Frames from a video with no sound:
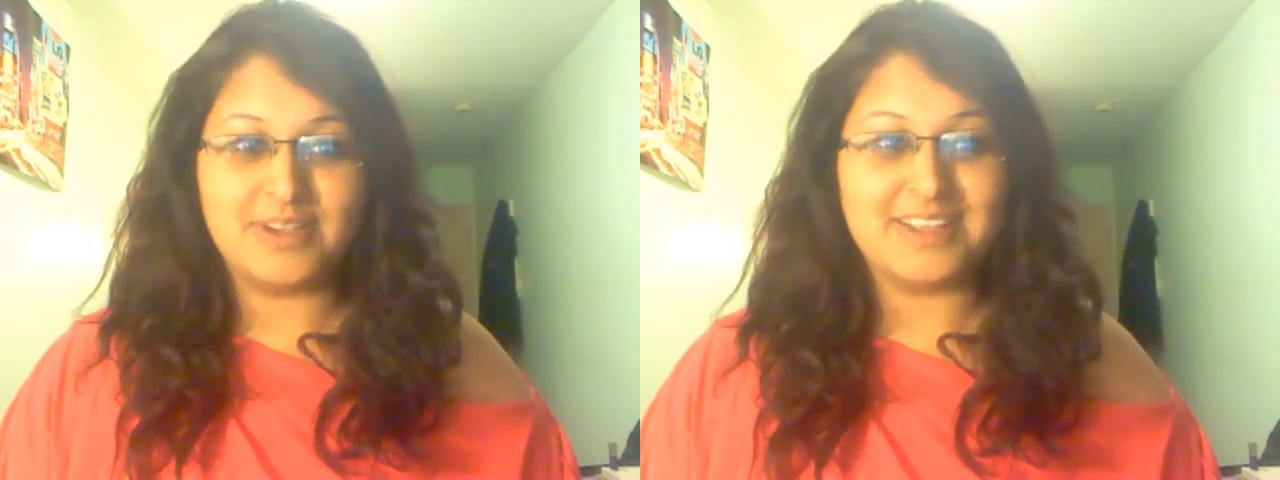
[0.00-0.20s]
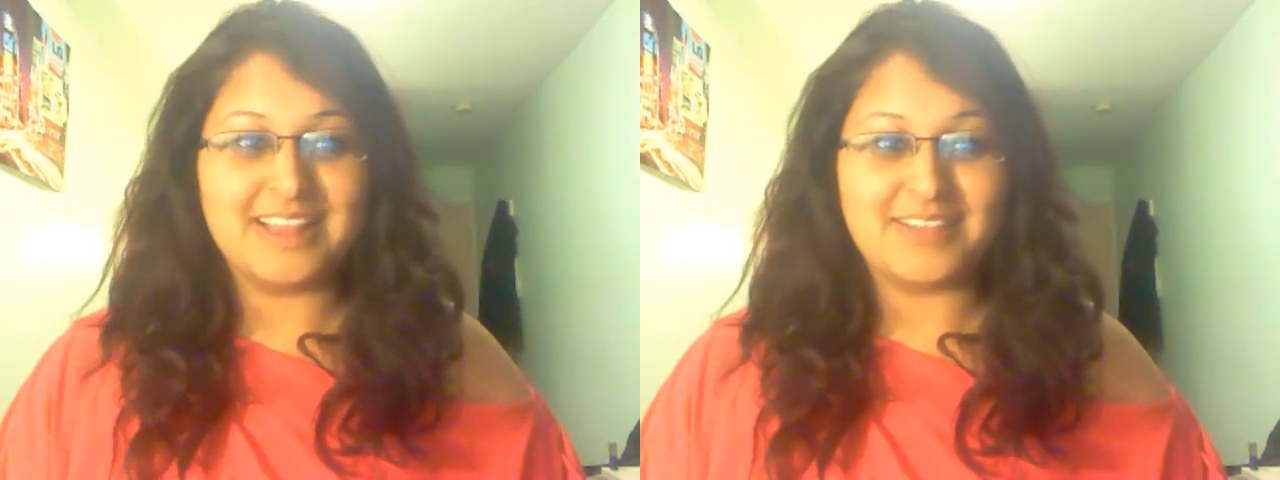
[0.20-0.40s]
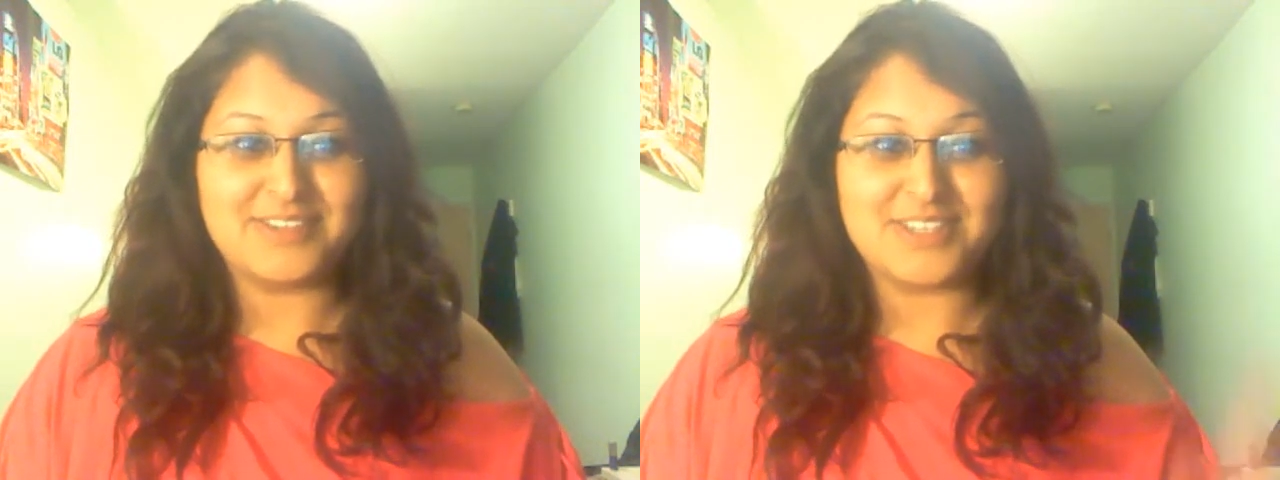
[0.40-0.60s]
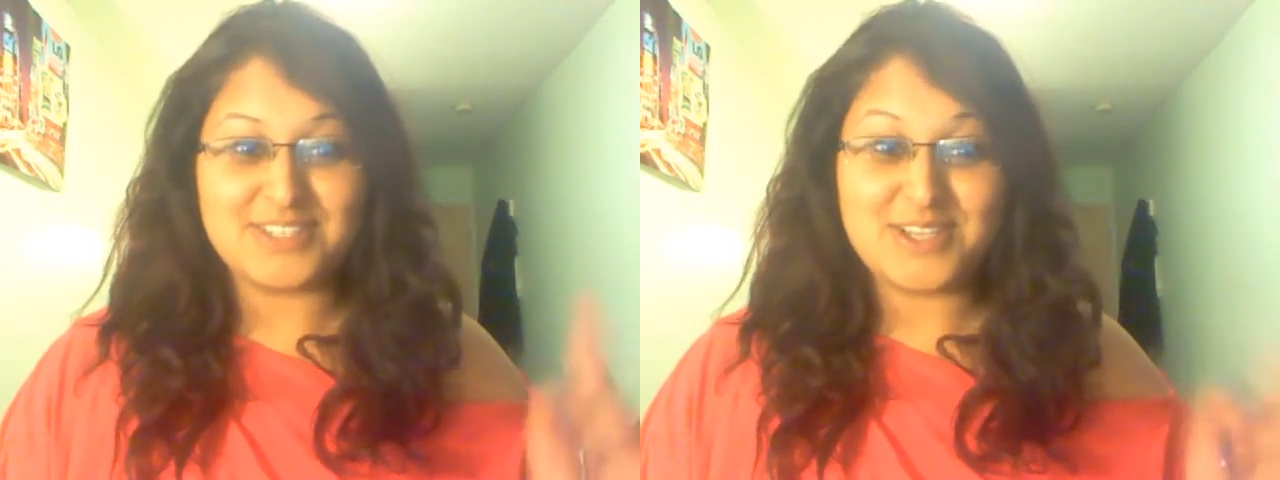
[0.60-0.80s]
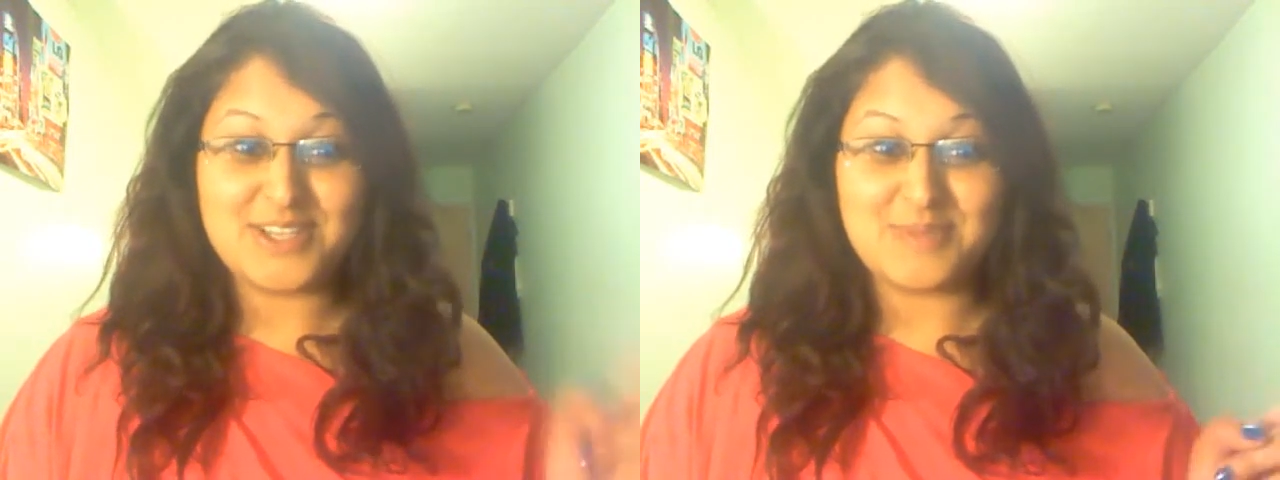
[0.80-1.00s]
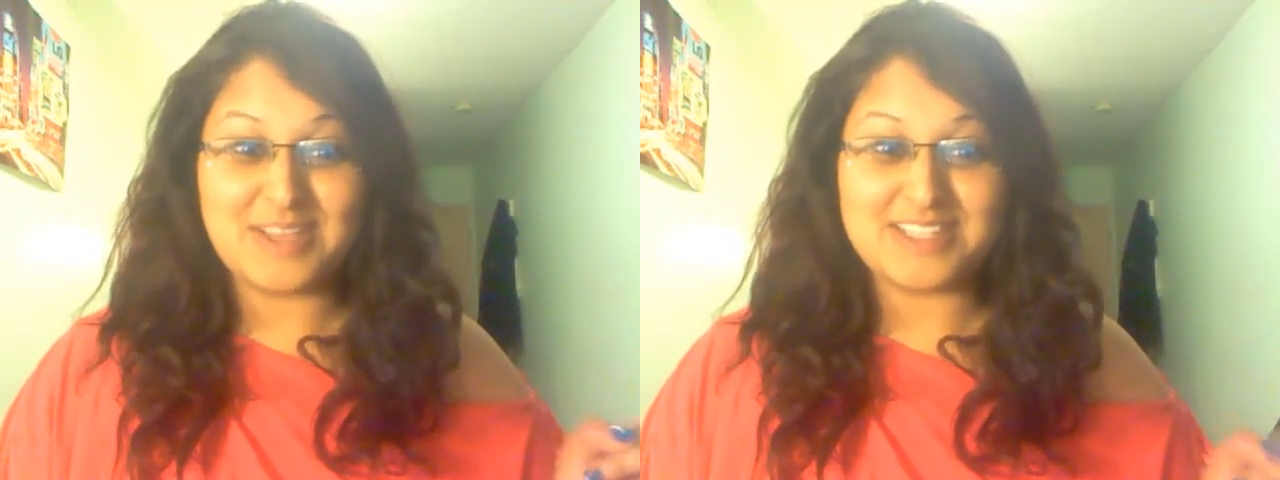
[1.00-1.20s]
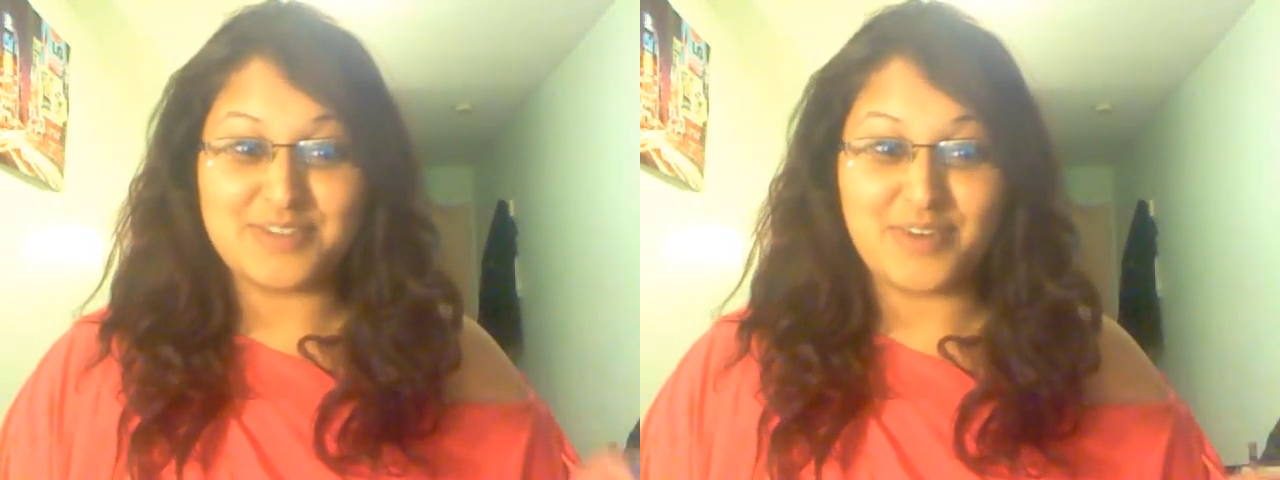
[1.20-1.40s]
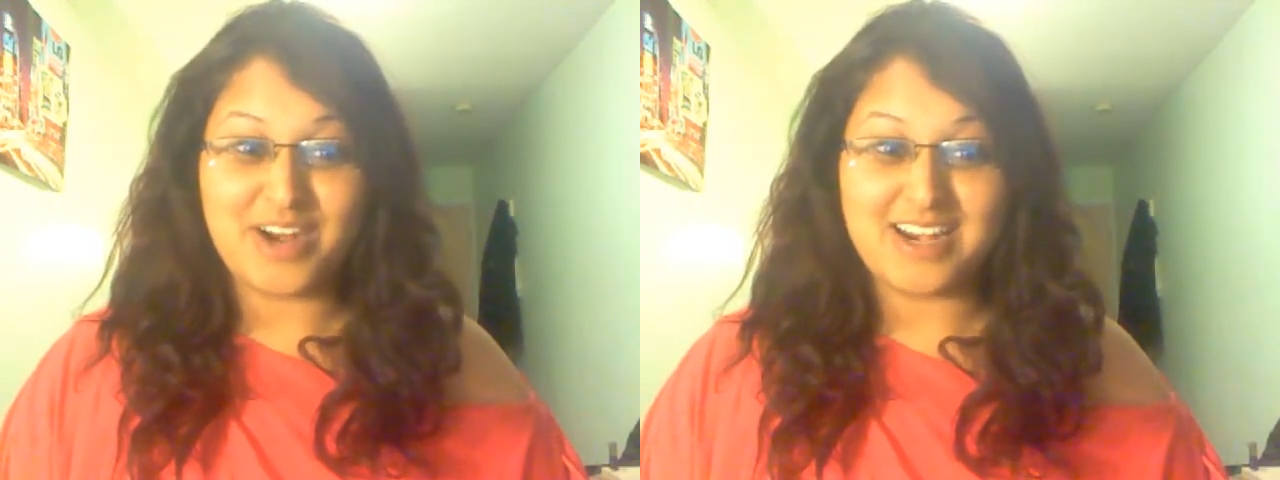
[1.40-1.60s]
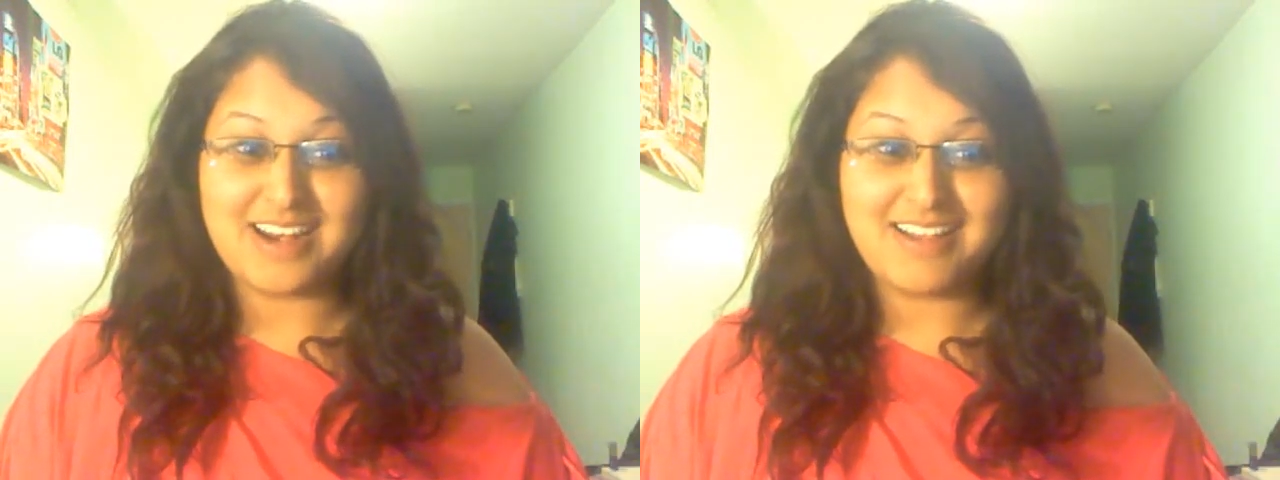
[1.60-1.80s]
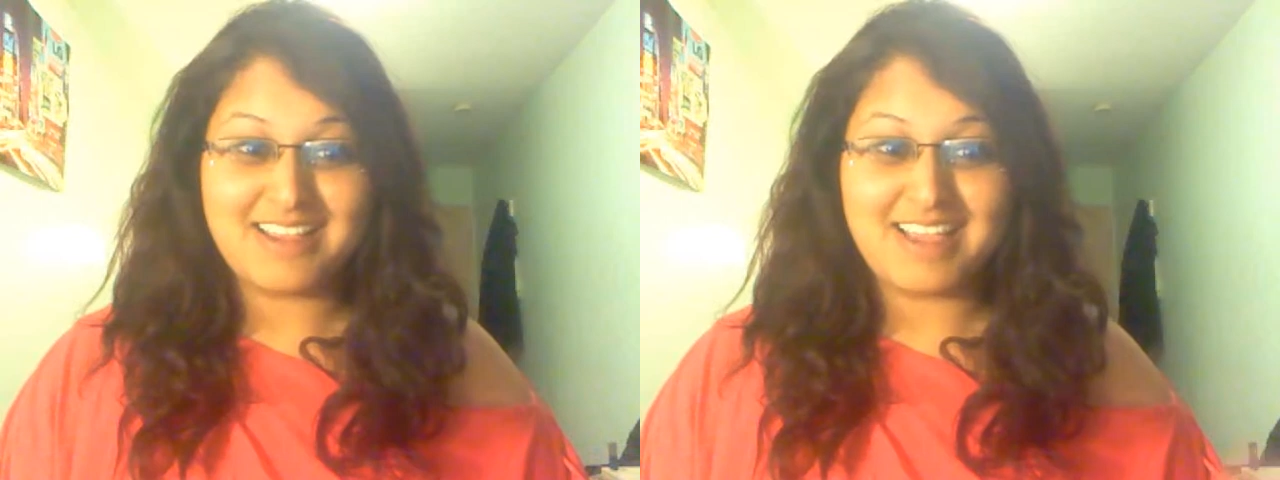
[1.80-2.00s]
you'll have to excuse me, it's Friday
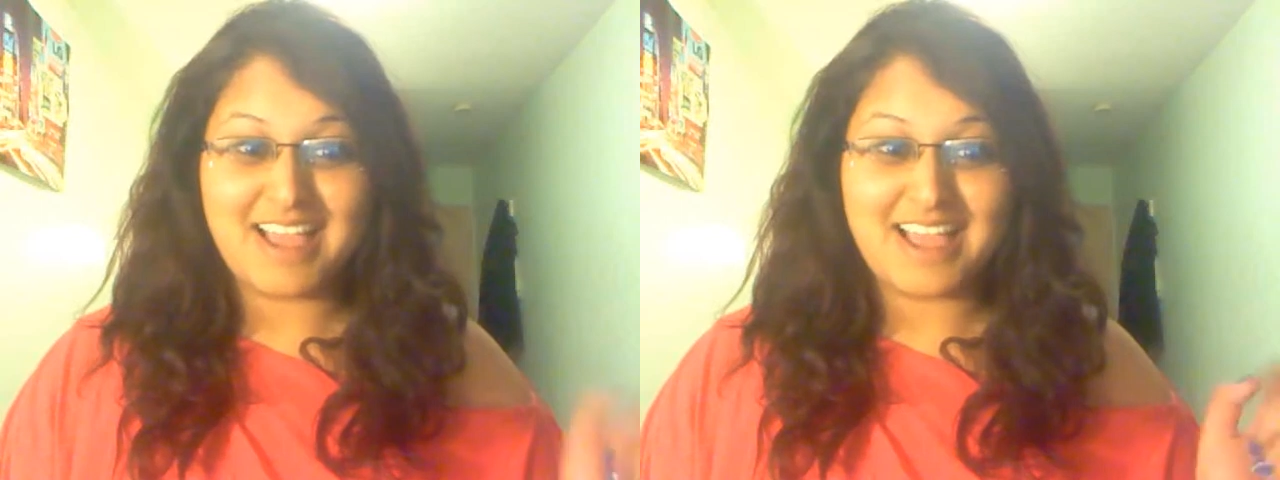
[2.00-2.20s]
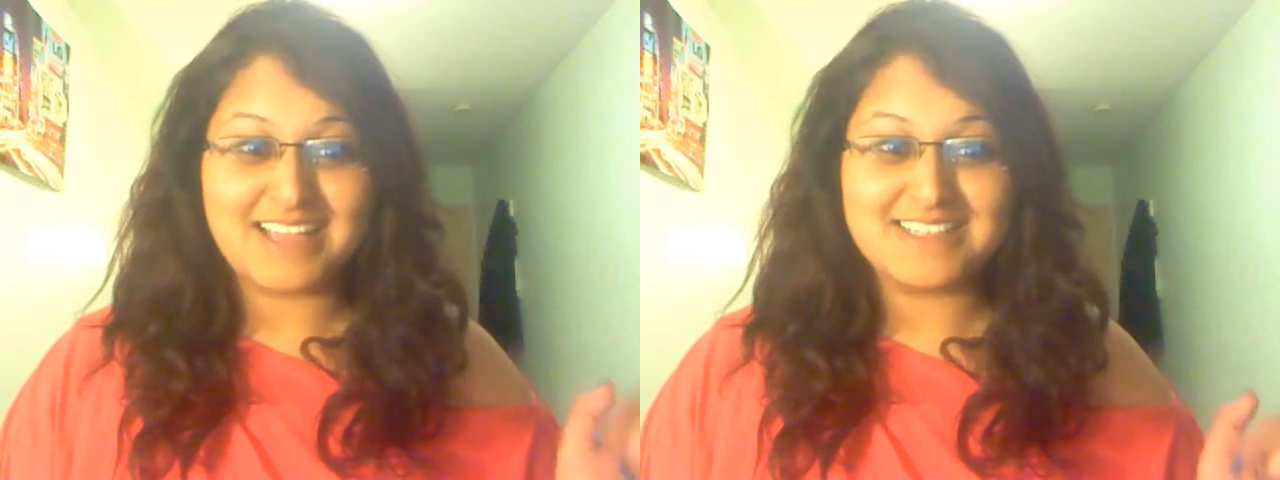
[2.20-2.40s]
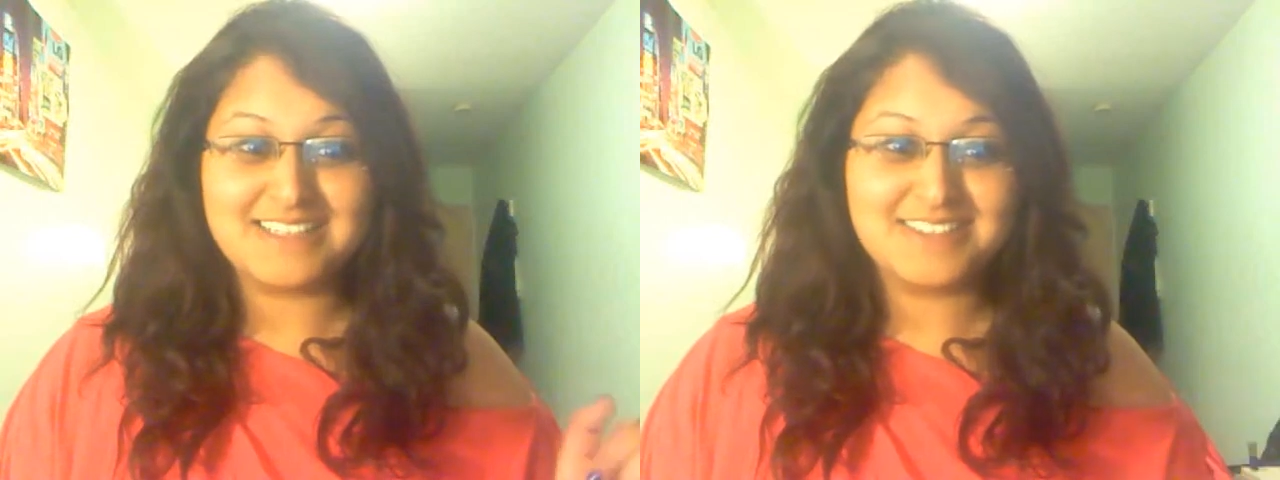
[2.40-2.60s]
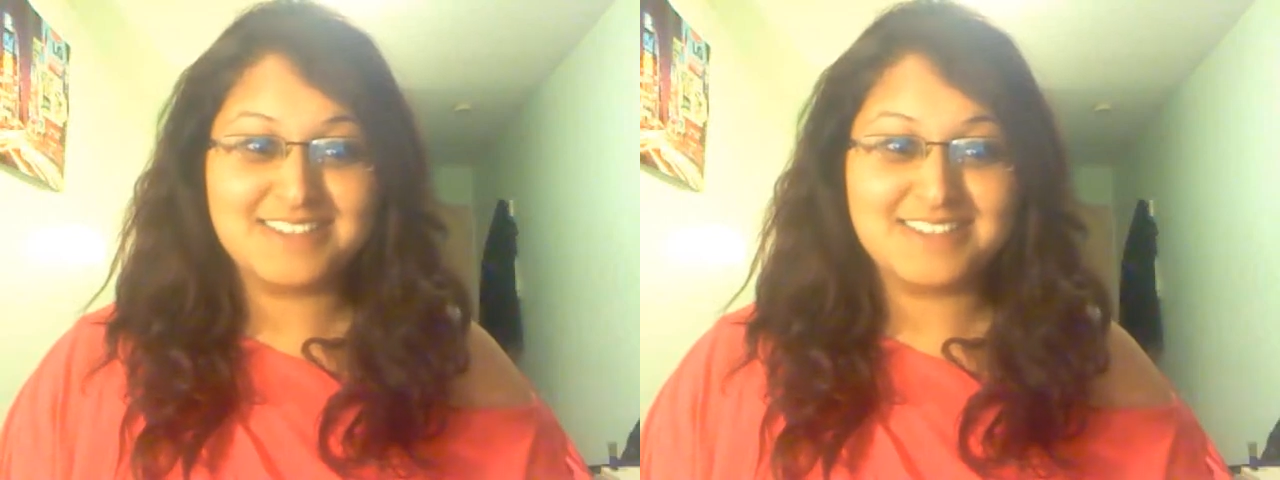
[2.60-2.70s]
night and